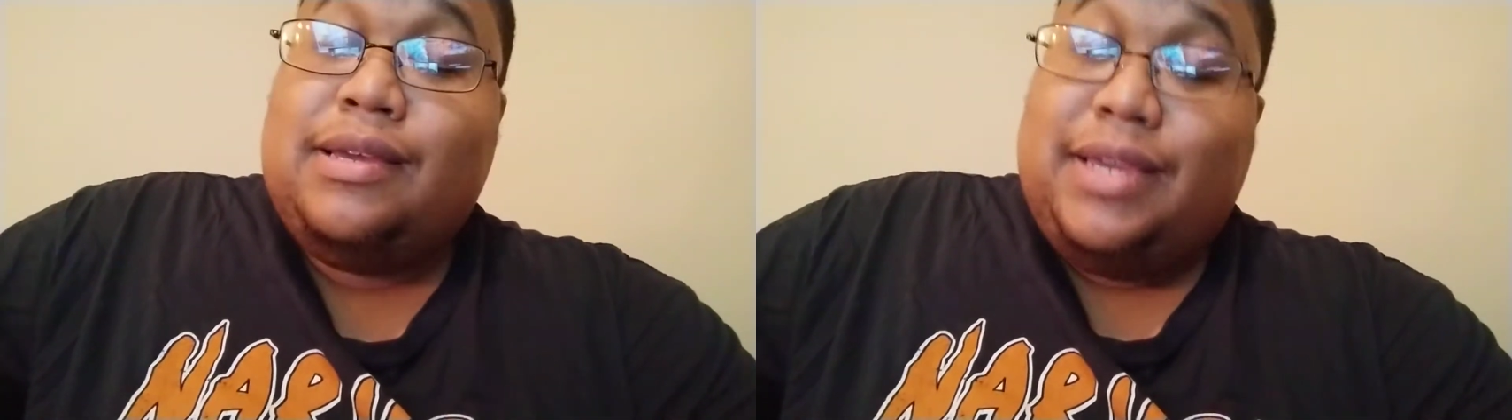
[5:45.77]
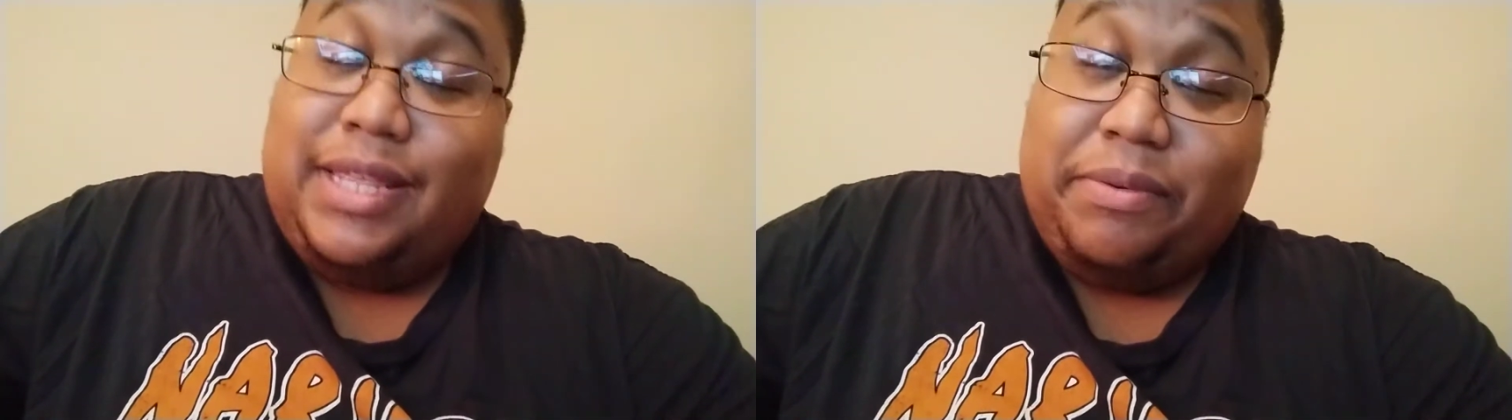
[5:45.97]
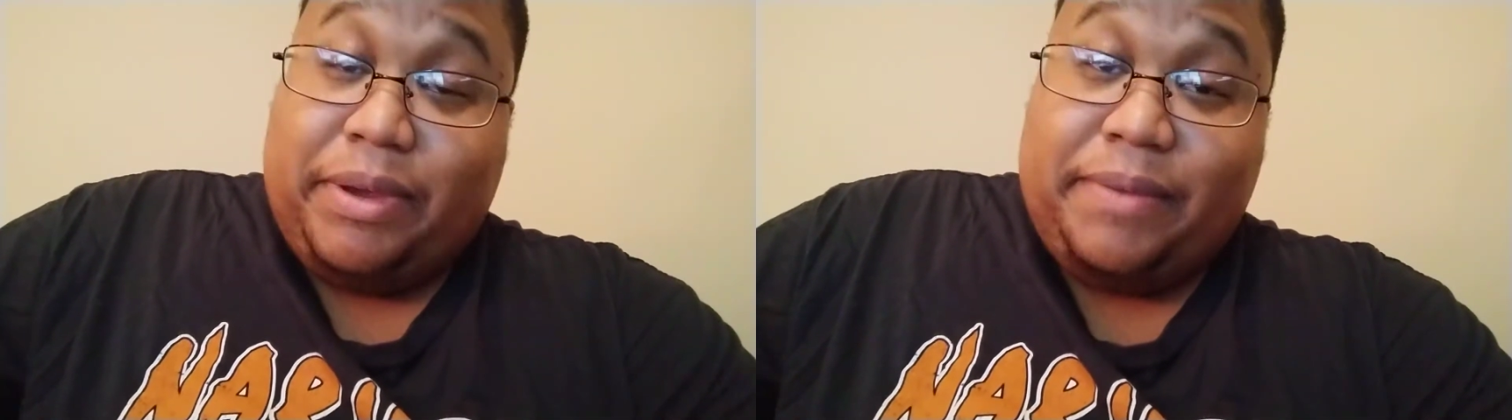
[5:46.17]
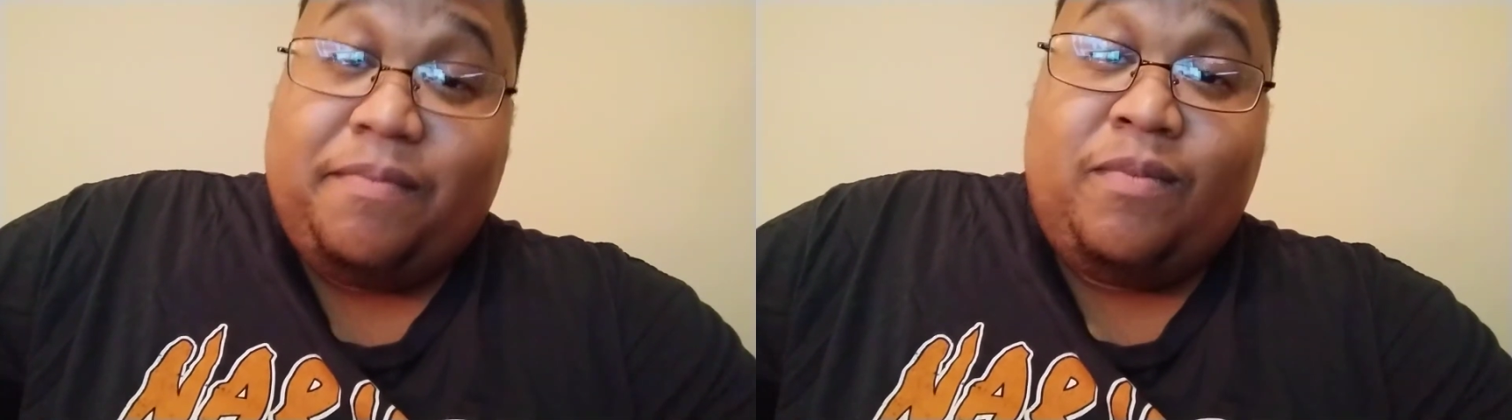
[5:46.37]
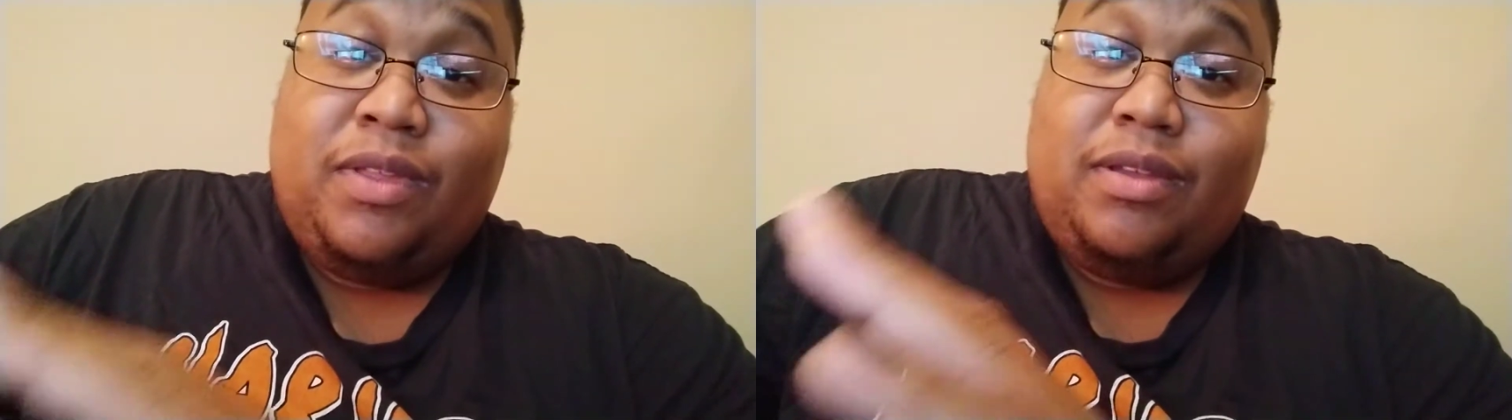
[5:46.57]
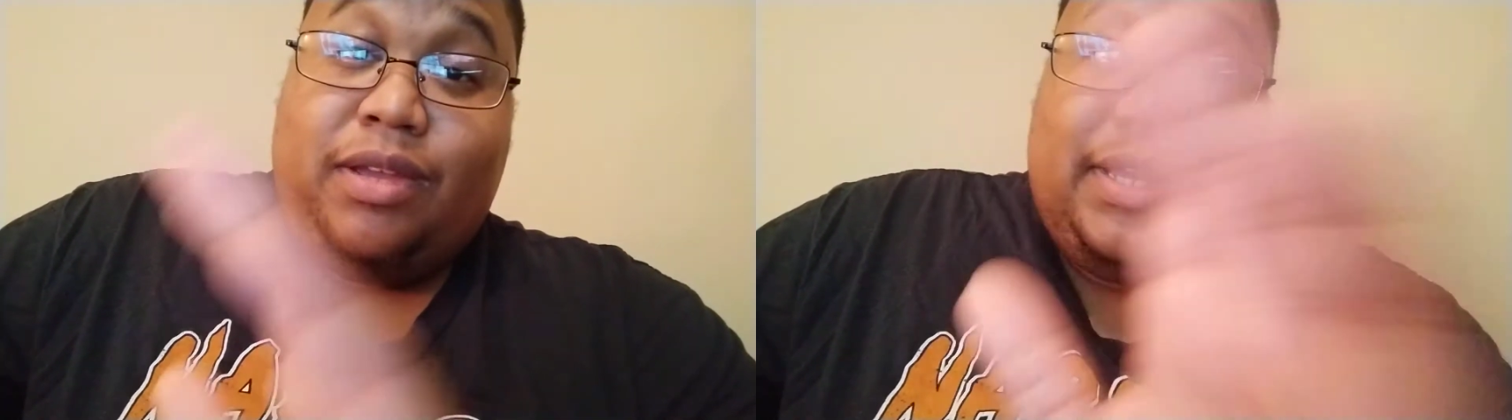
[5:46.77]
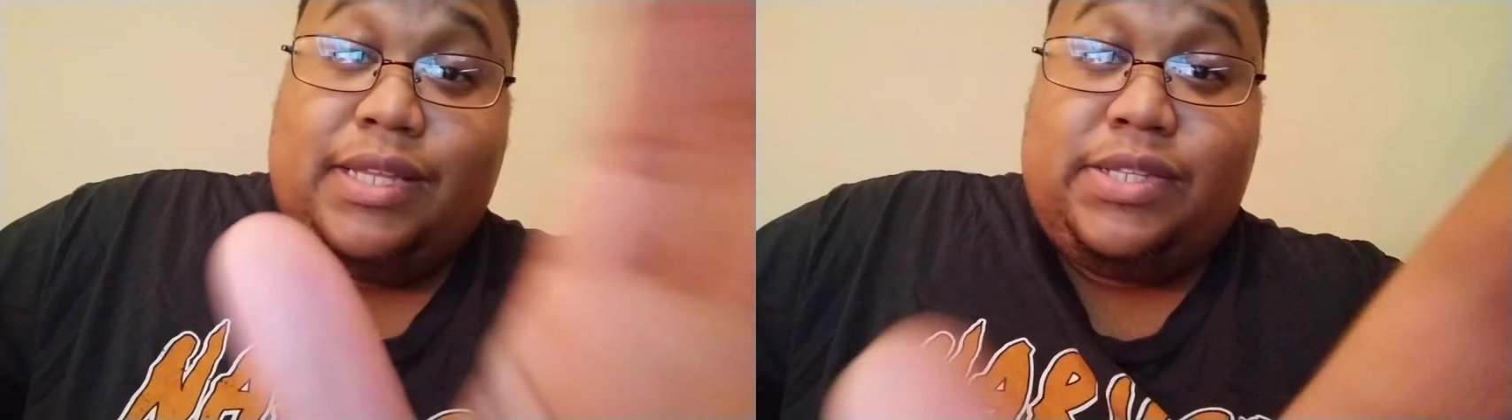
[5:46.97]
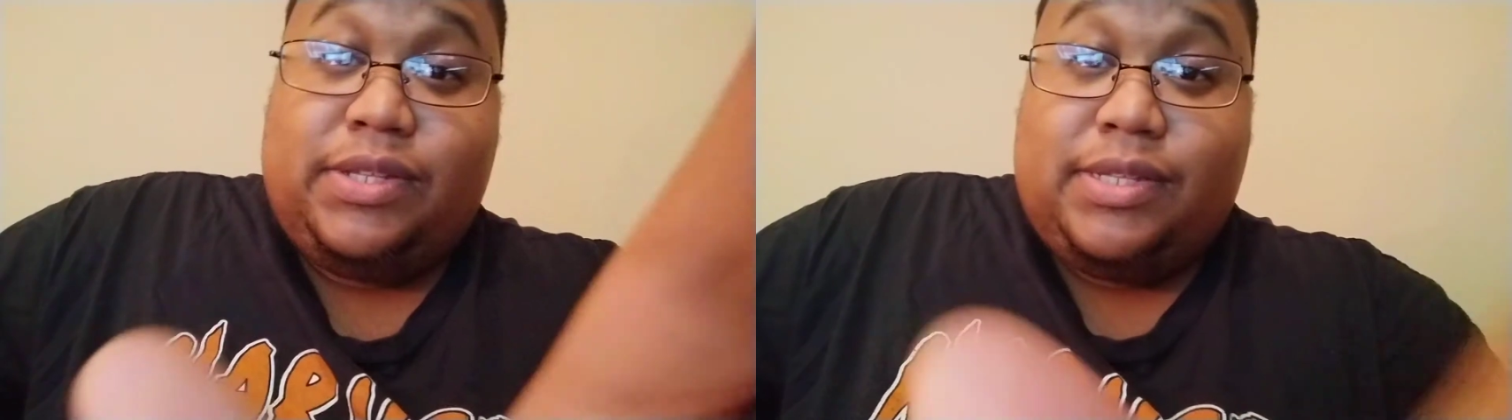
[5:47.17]
Anyway, he
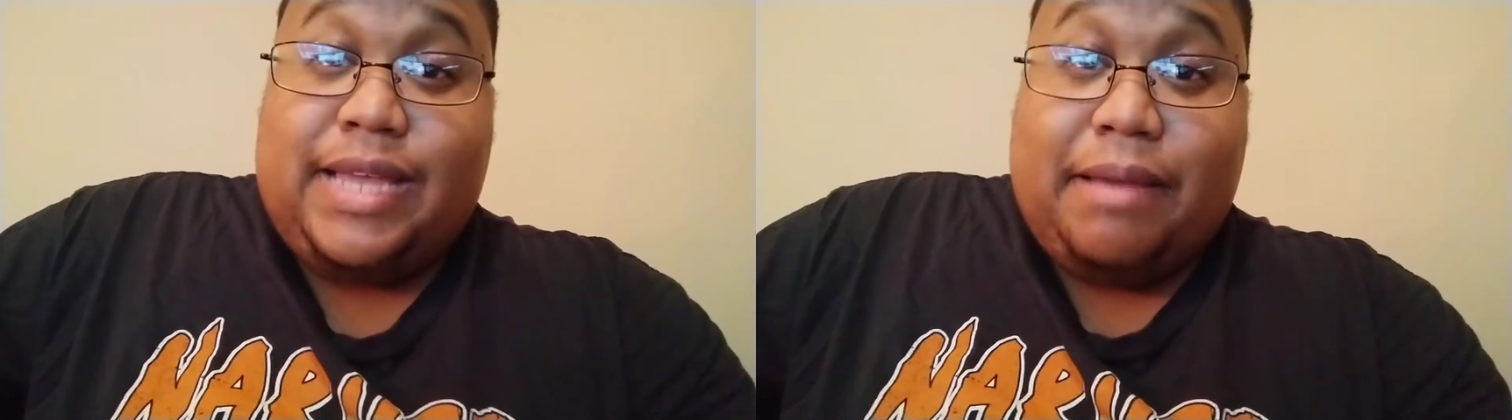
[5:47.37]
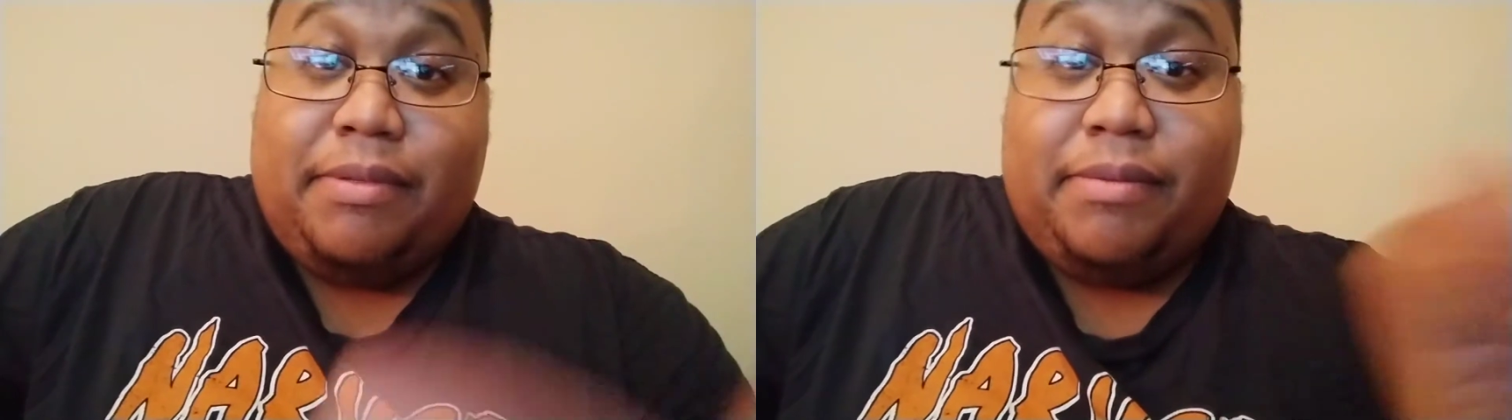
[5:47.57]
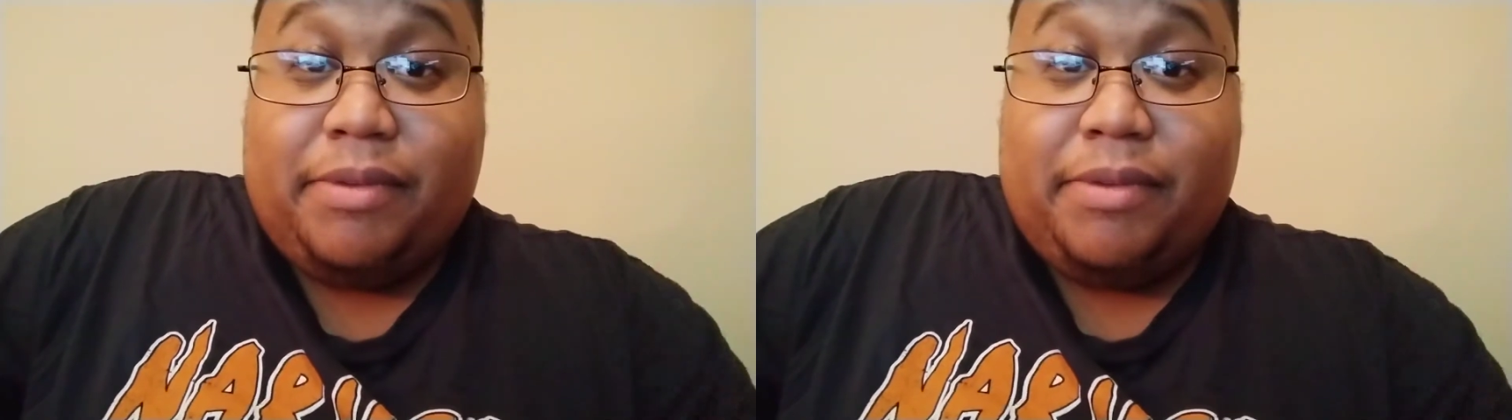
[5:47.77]
gets to the tablet,